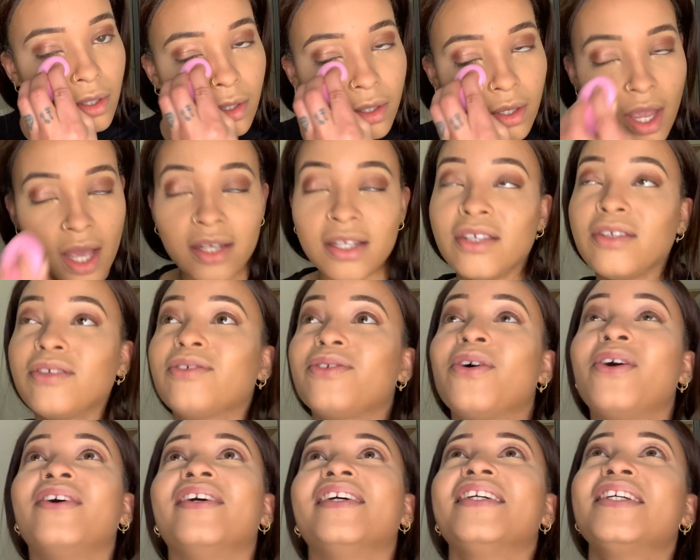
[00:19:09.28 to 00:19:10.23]
And it's
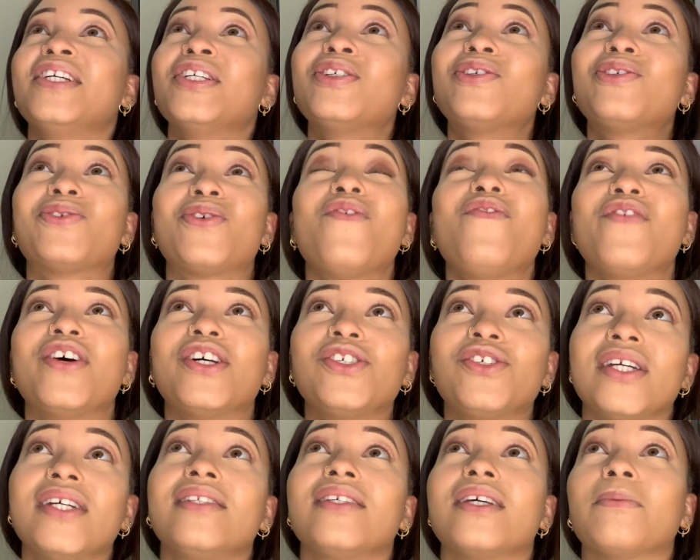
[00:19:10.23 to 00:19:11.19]
so
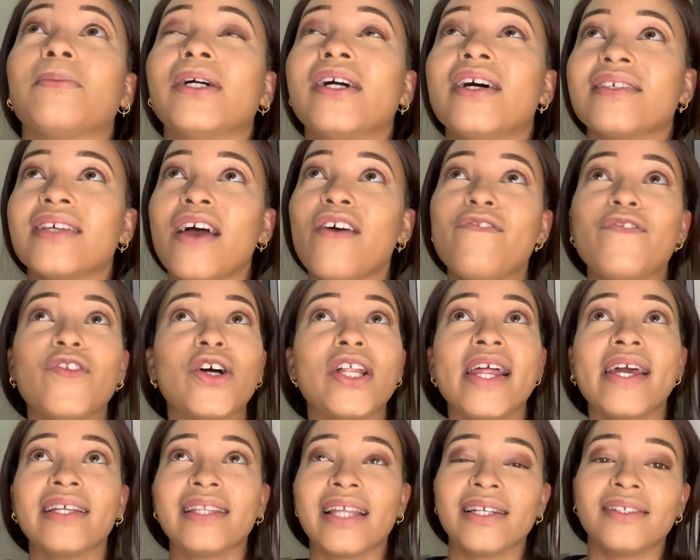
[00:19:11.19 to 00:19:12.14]
frustrating because I feel
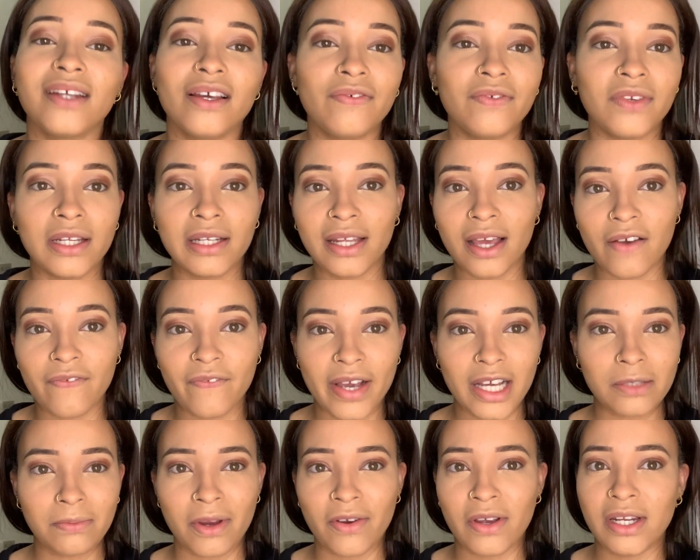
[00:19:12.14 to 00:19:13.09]
like that definitely
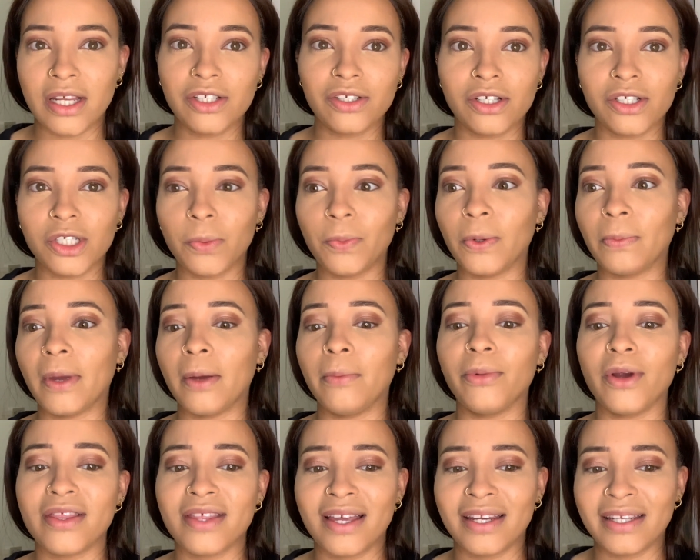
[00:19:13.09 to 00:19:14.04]
affects my relationship with my
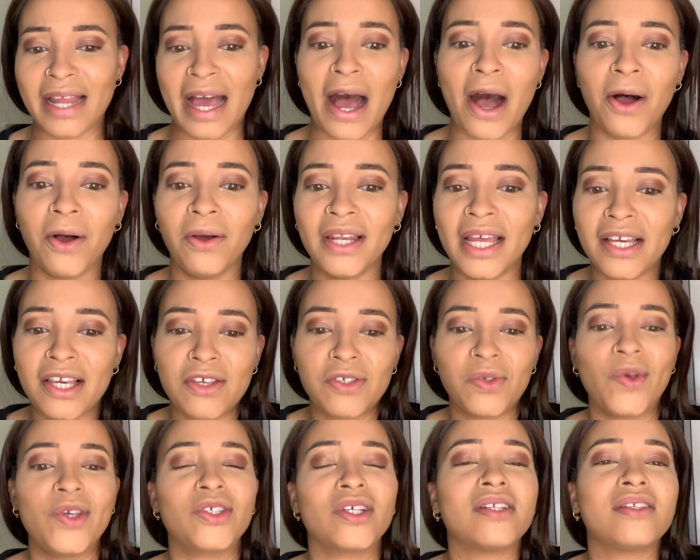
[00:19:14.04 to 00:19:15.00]
brother now. Like, he's
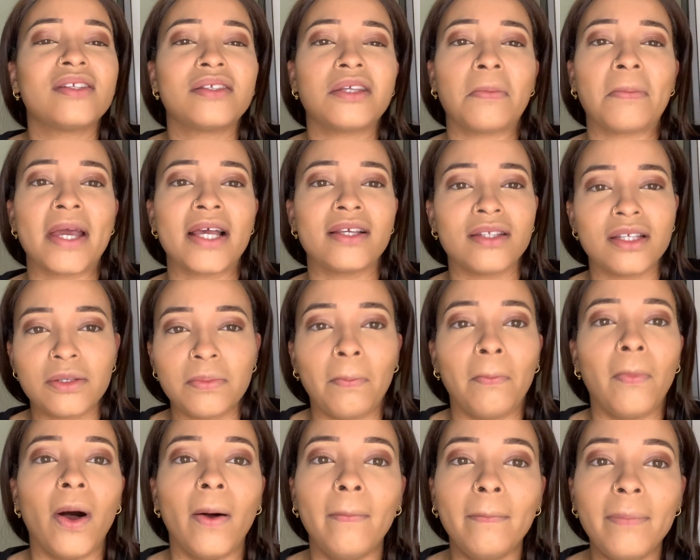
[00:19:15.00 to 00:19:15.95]
always going to see me as this
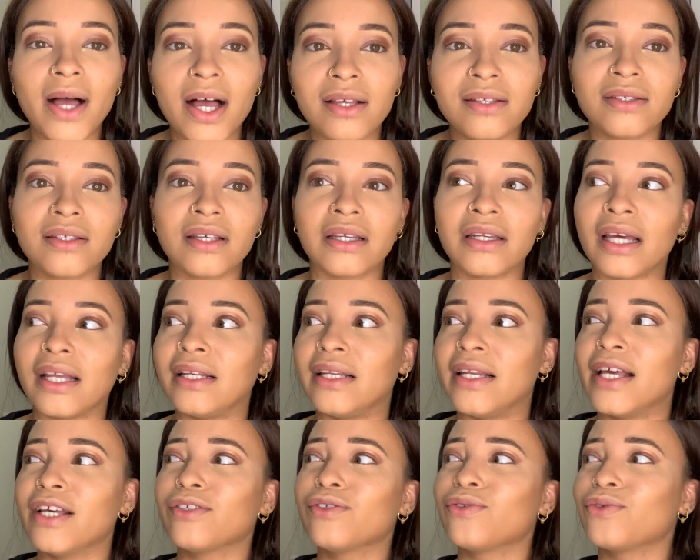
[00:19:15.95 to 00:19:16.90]
mom person and
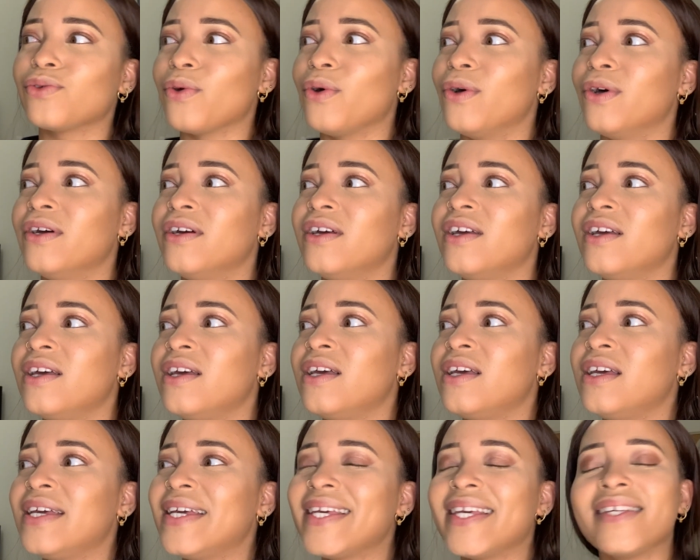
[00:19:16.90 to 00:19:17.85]
less so
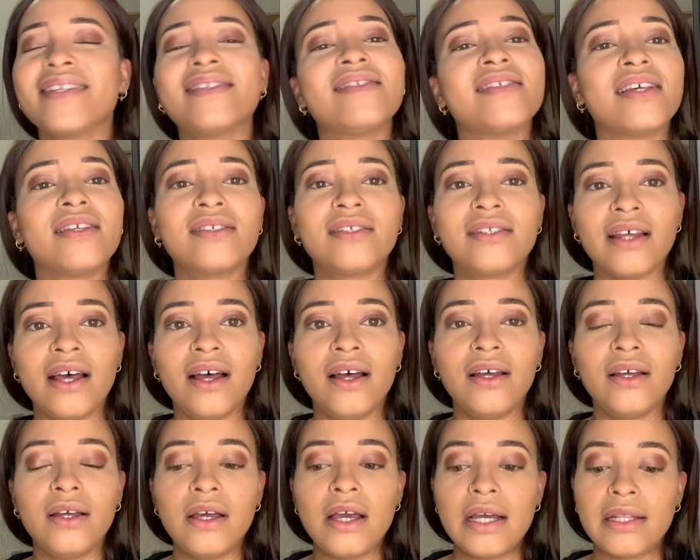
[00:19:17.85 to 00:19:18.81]
his sister.
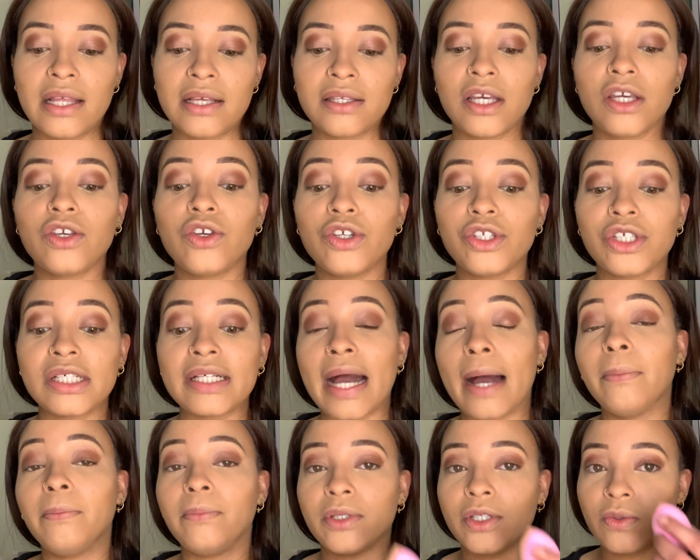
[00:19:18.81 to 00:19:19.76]
There's a huge
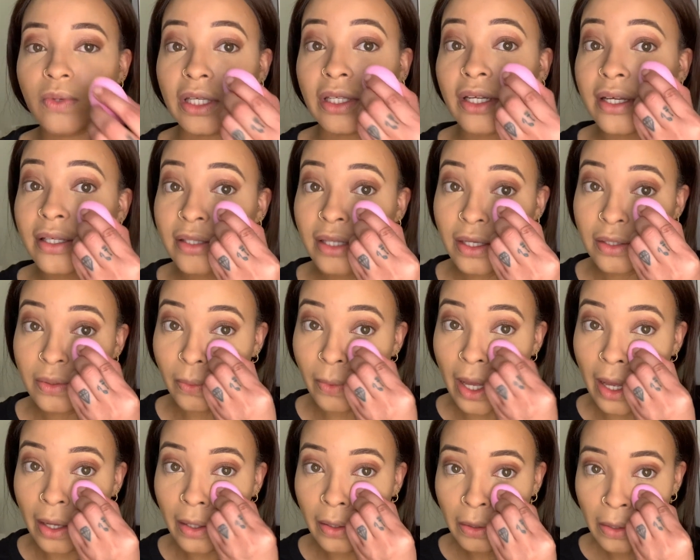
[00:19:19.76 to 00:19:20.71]
gap between us as
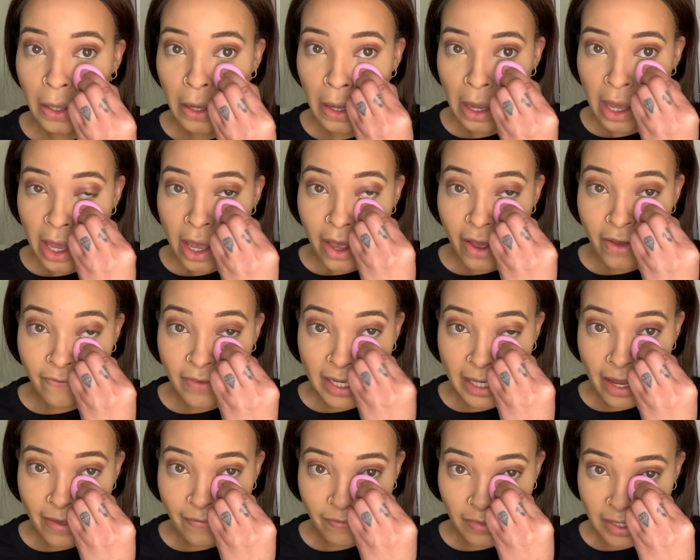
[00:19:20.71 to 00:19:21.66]
well of
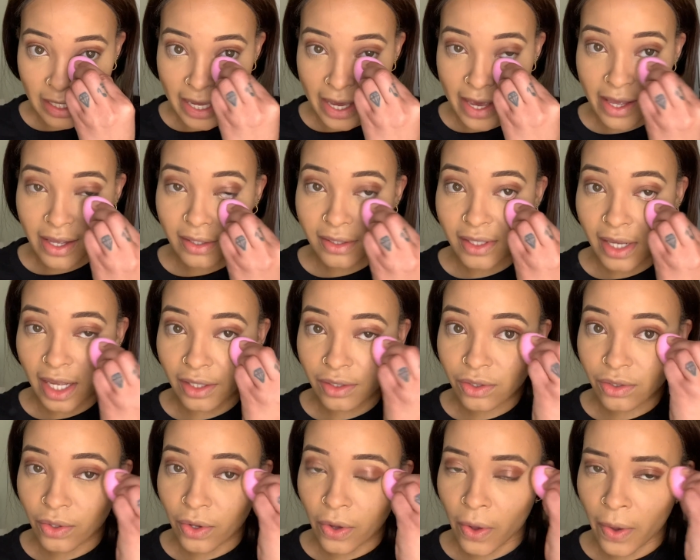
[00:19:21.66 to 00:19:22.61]
11 years. And
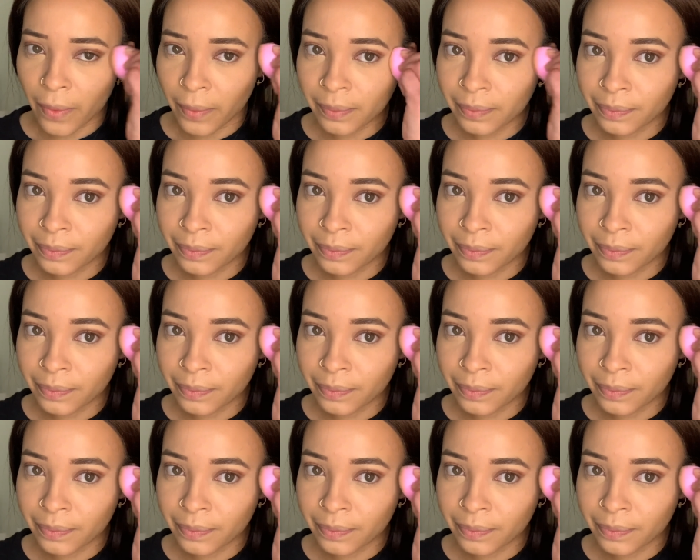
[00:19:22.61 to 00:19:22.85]
so,